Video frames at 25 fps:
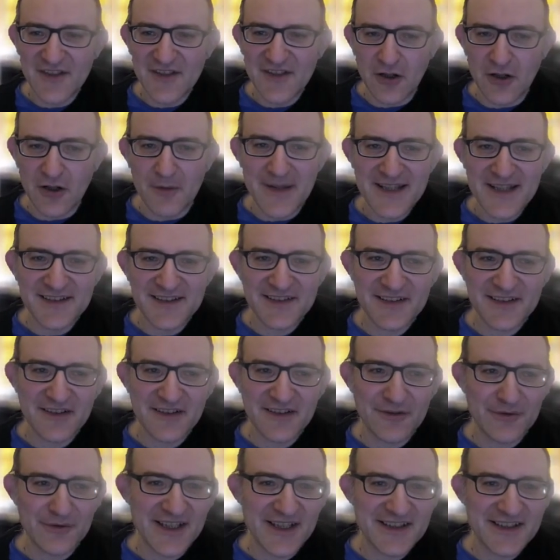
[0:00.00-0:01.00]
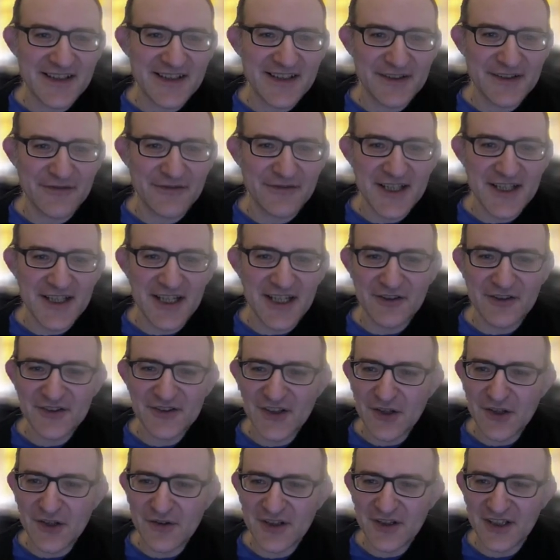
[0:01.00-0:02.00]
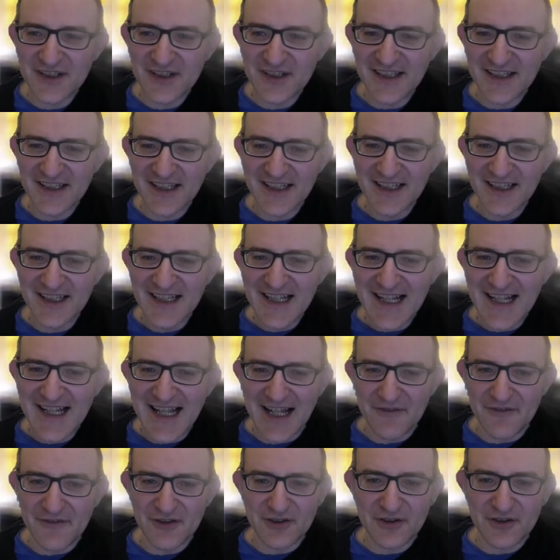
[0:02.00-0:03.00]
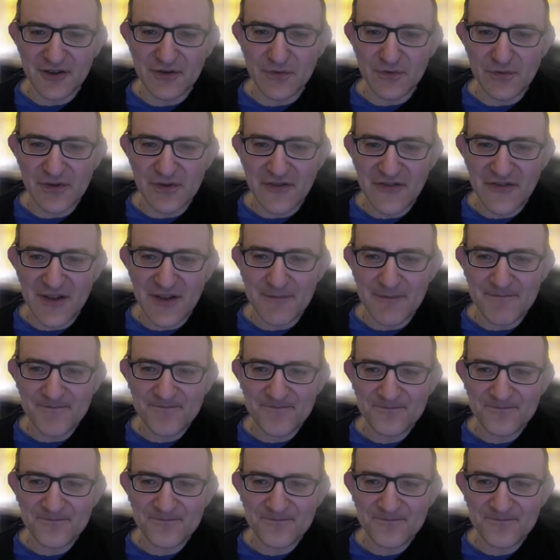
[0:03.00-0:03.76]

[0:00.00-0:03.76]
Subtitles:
comments to this video, so you can have a look at all of them.